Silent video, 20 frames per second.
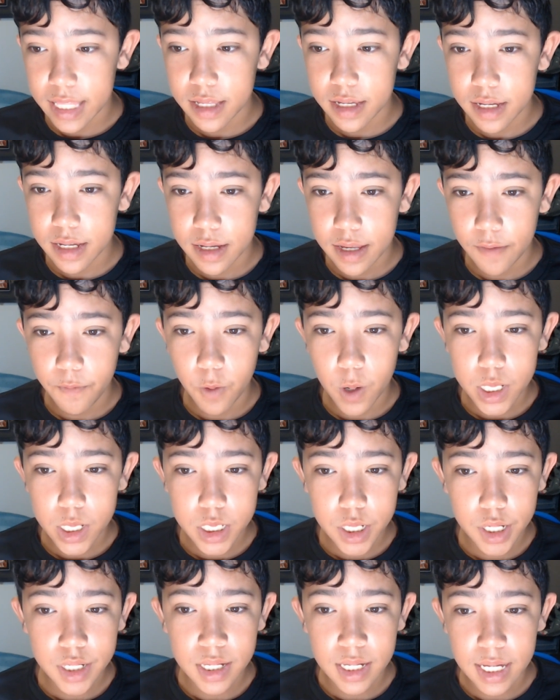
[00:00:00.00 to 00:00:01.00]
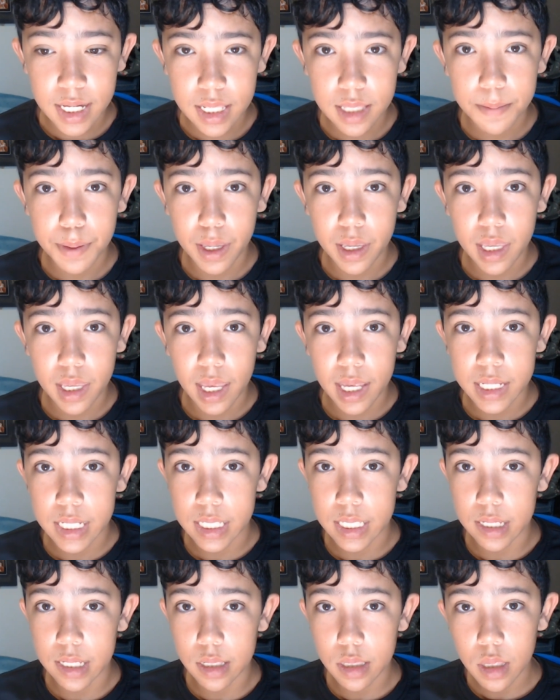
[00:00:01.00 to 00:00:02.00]
If West Coast nearly beat
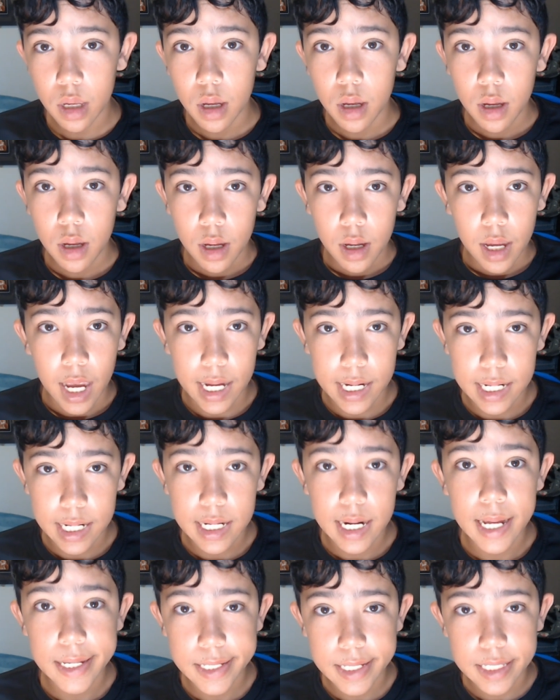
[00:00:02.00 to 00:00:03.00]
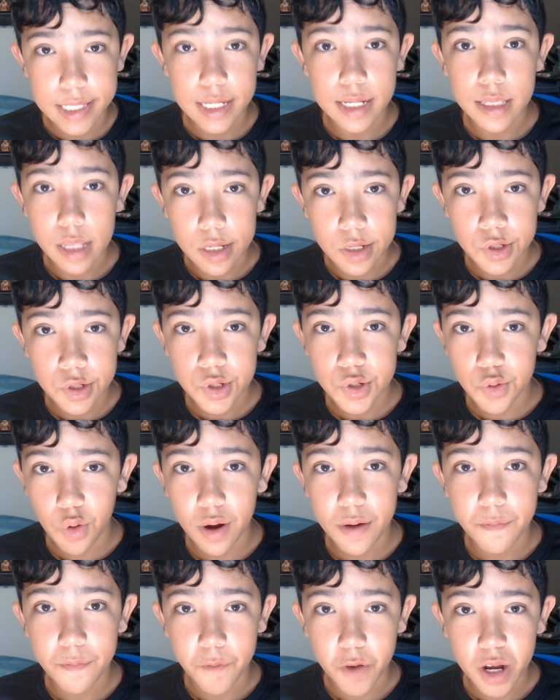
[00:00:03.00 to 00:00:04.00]
Essendon, and then Essendon
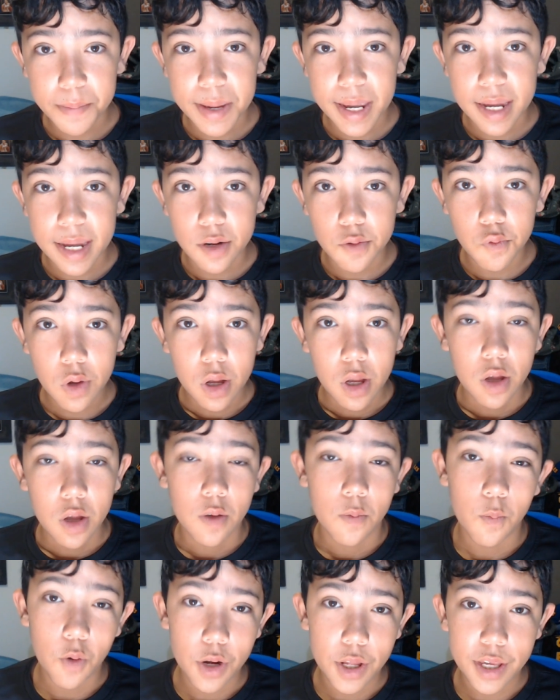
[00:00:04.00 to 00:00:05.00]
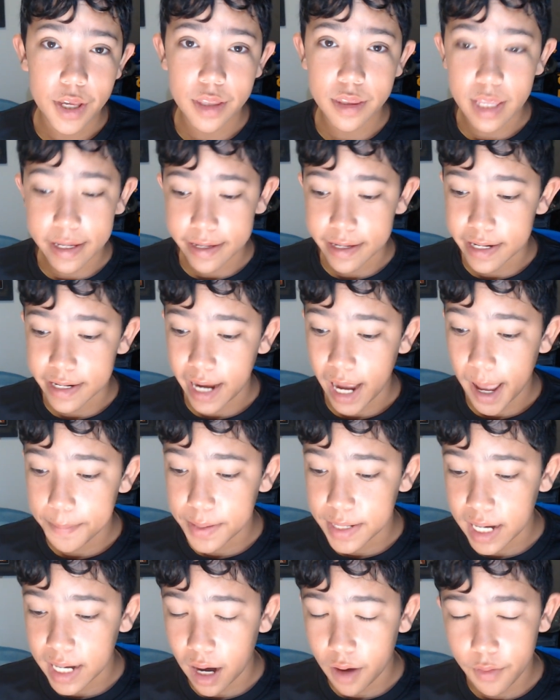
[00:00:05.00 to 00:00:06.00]
destroyed Fremantle, what do you think can
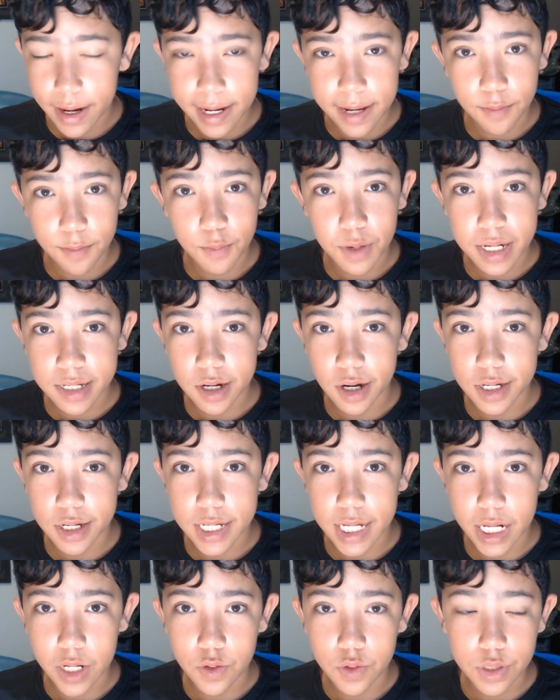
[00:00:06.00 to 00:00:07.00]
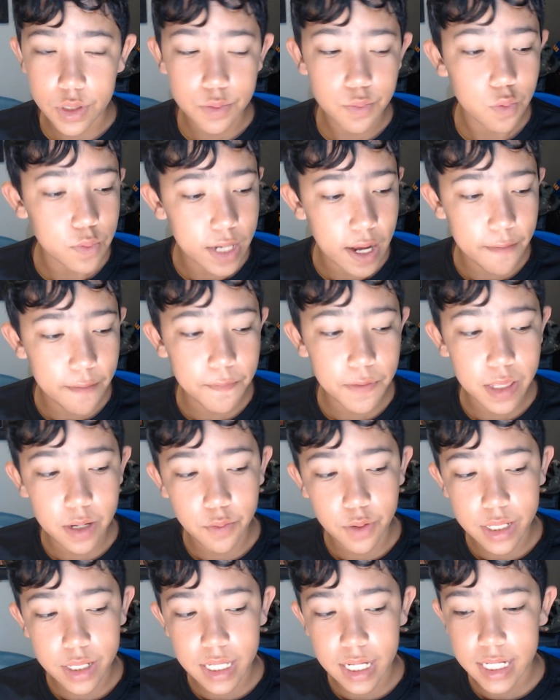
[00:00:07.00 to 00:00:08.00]
happen? I reckon West Coast Eagles will definitely
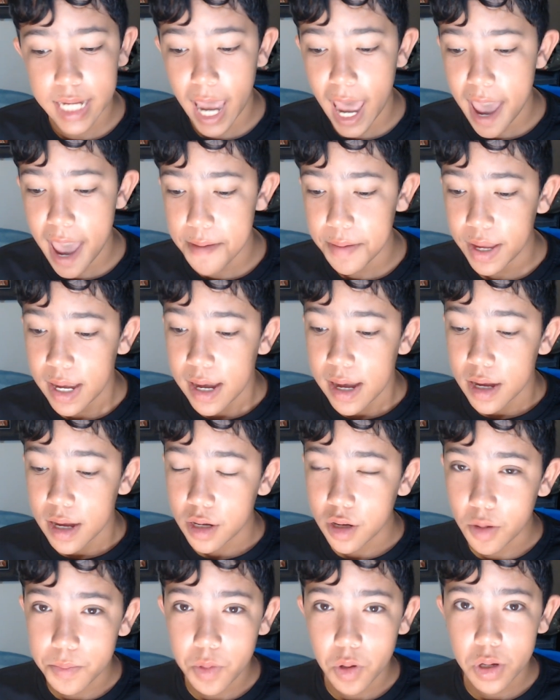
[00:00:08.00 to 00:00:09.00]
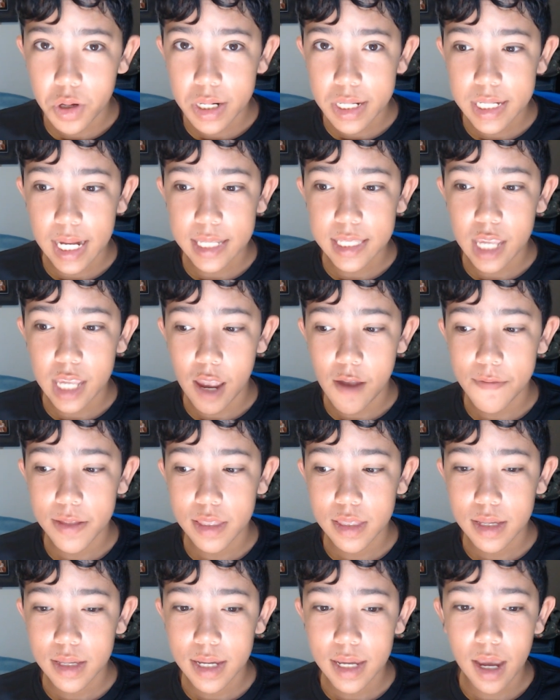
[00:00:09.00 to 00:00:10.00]
win this game. No, I'm not going to say
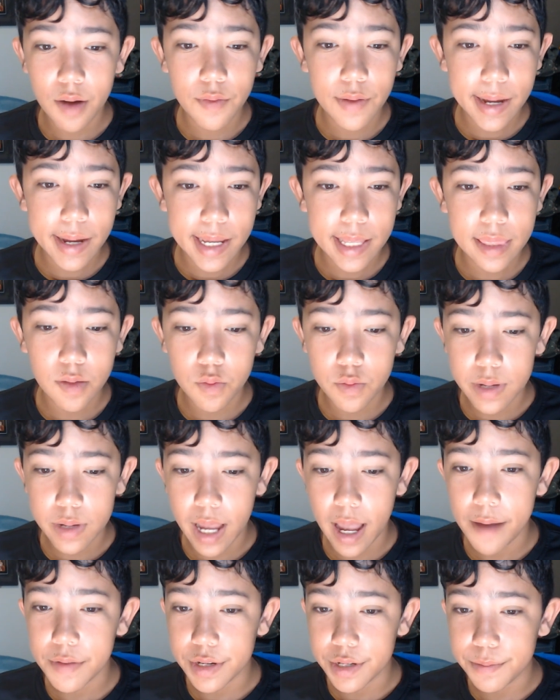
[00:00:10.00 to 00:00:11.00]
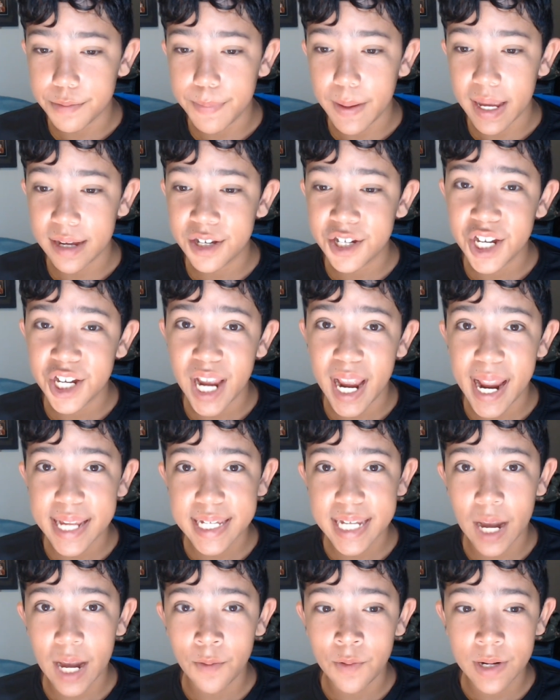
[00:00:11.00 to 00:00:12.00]
definitely. I reckon they will have a big
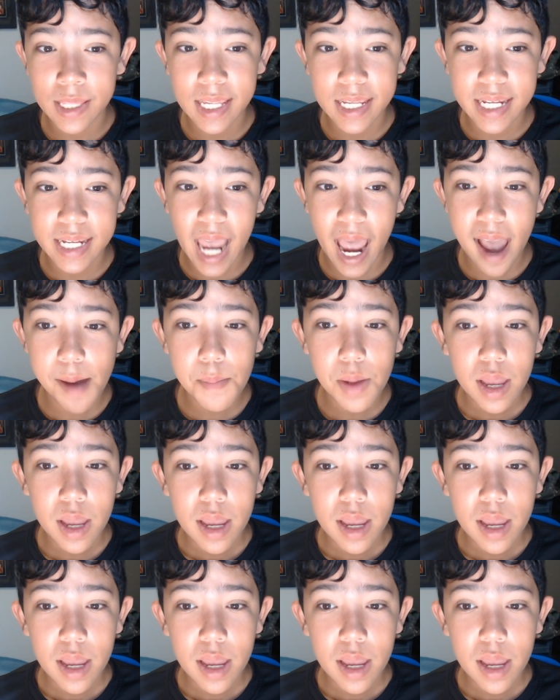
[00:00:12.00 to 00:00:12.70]
chance at winning this game,